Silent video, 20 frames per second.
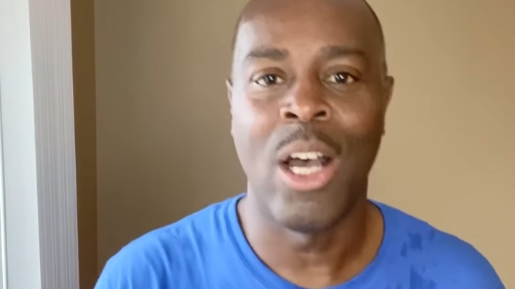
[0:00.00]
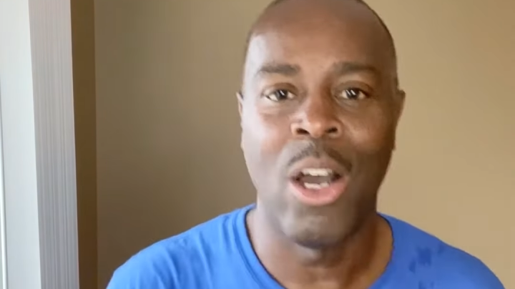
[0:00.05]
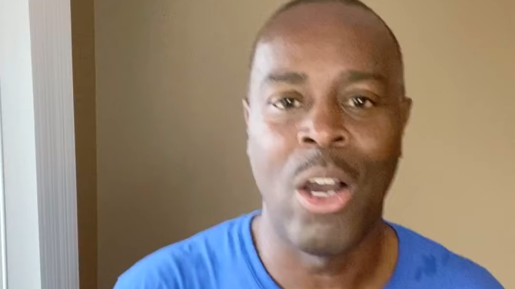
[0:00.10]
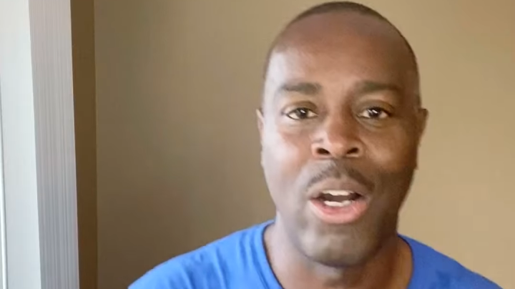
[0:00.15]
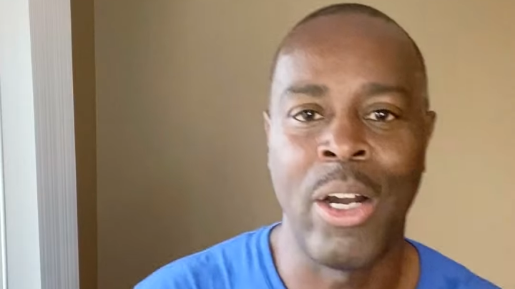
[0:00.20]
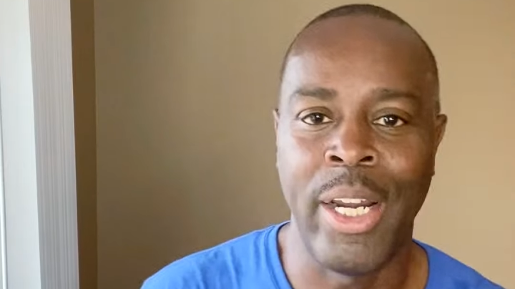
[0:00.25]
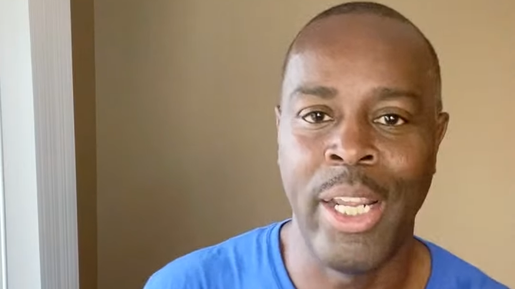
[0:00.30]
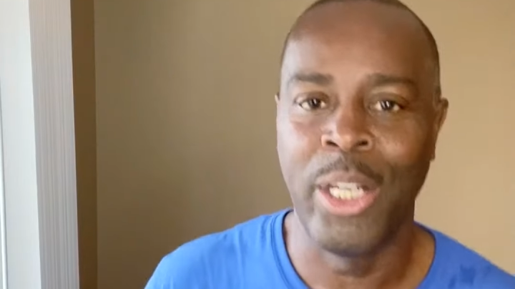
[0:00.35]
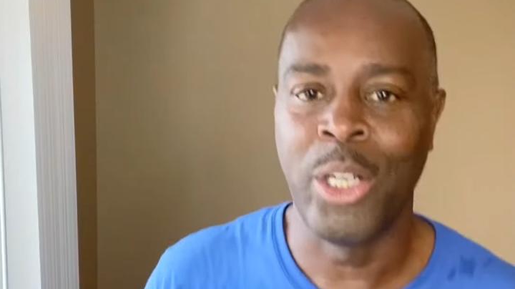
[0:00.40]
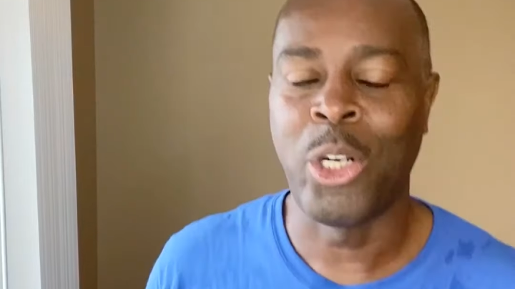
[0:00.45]

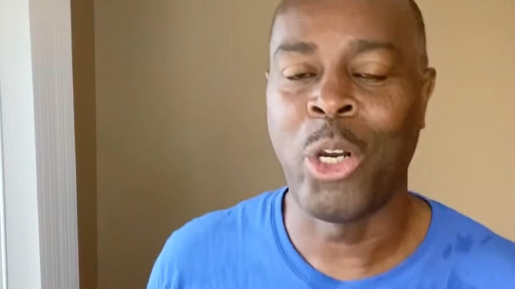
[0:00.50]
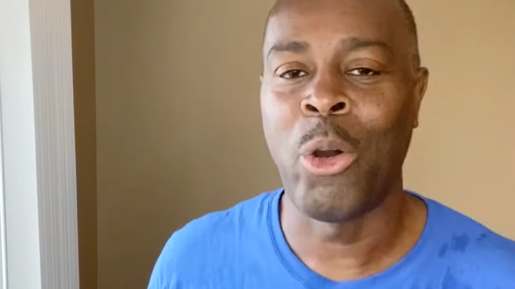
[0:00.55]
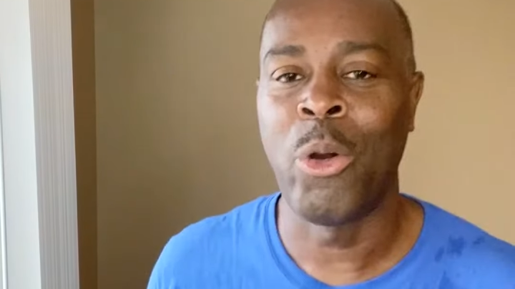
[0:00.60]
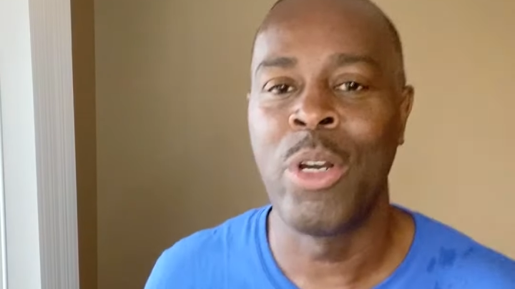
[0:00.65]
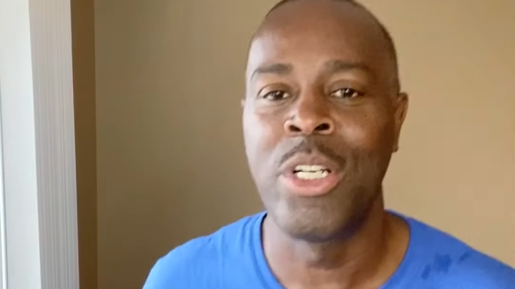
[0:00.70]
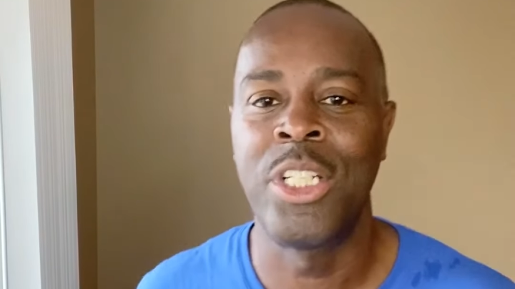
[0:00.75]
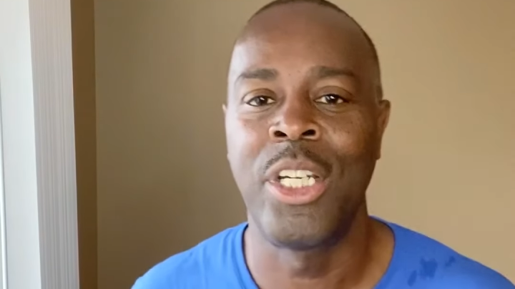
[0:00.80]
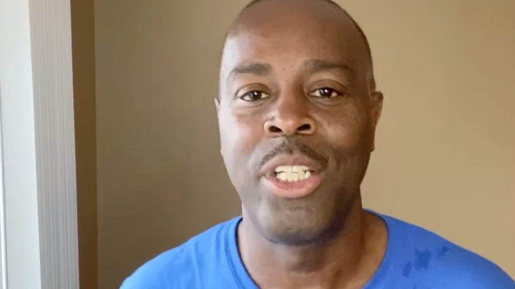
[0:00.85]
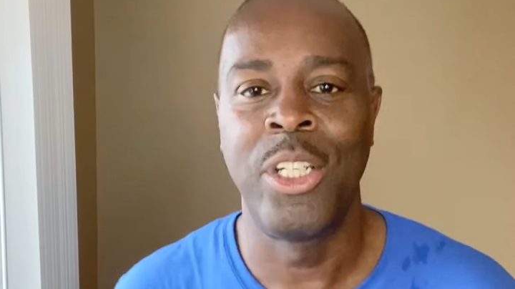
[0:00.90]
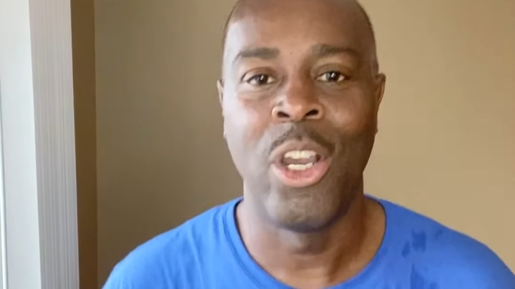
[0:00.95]
are
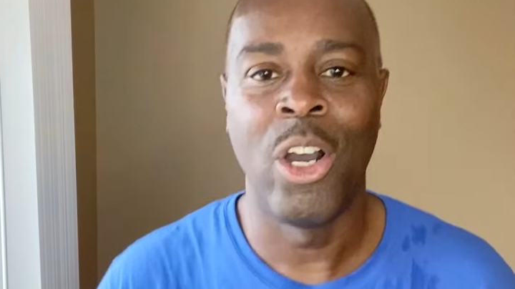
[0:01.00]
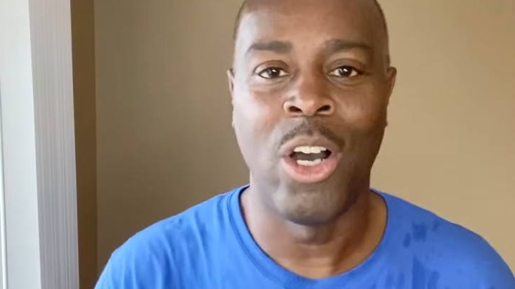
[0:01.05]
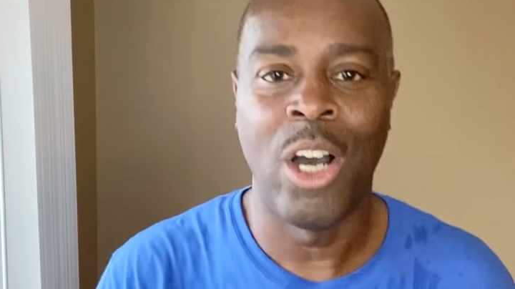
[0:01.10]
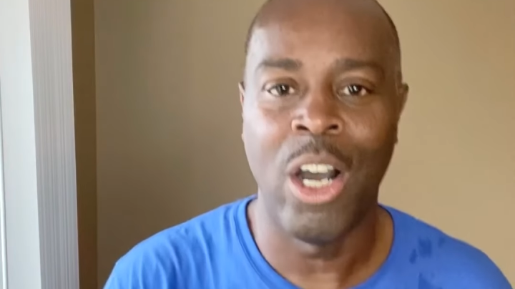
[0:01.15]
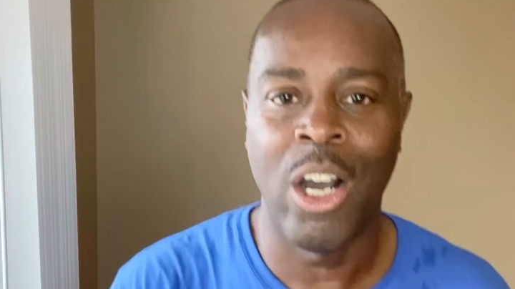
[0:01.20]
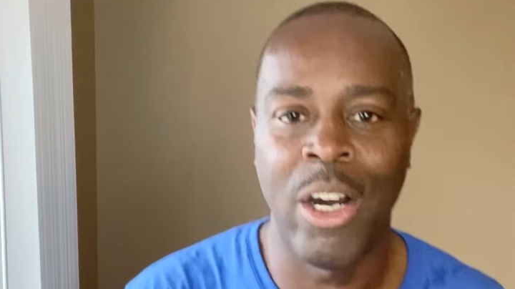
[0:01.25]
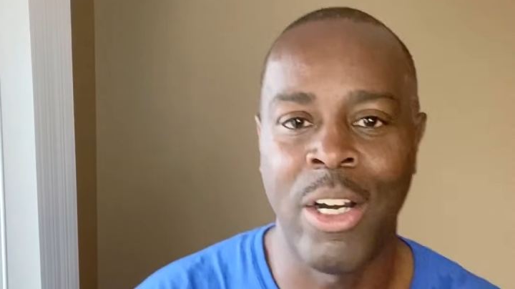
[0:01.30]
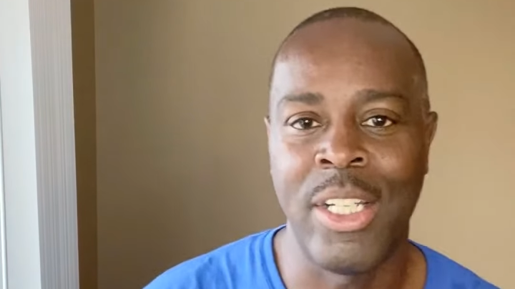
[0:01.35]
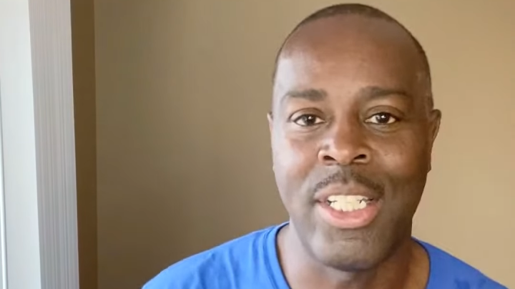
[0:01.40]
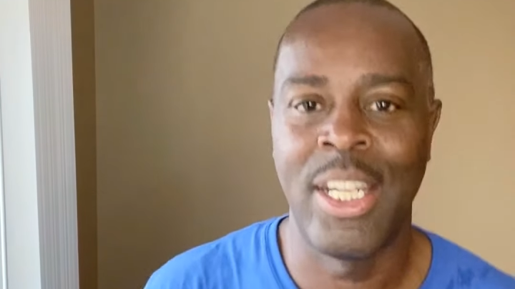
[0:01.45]
encouraging your
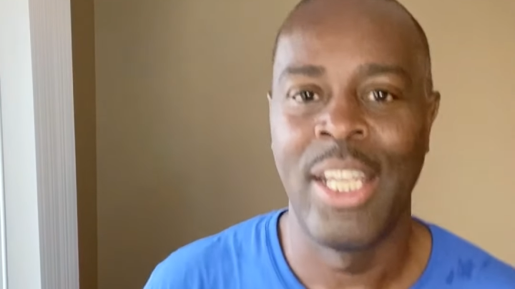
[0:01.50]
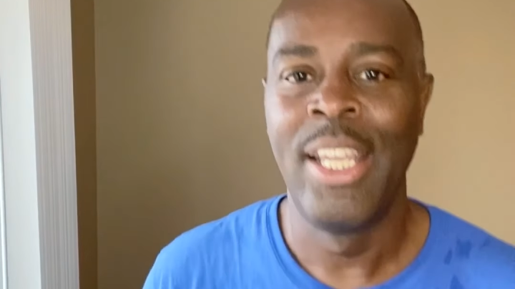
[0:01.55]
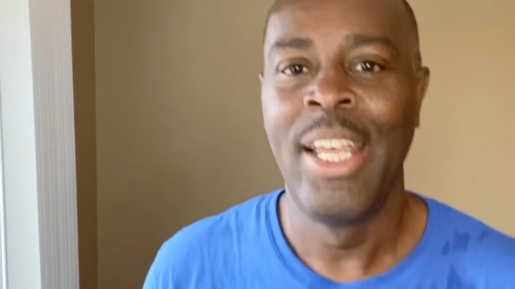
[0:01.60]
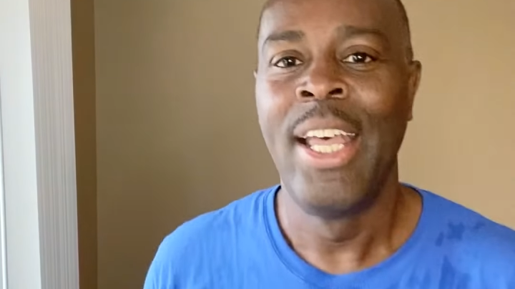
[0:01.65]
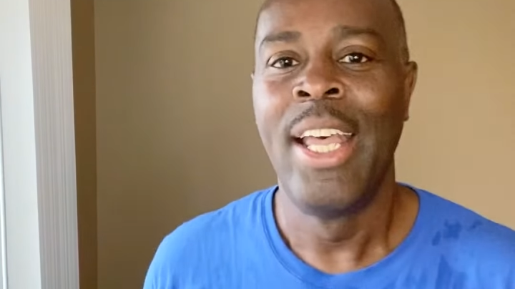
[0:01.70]
heart,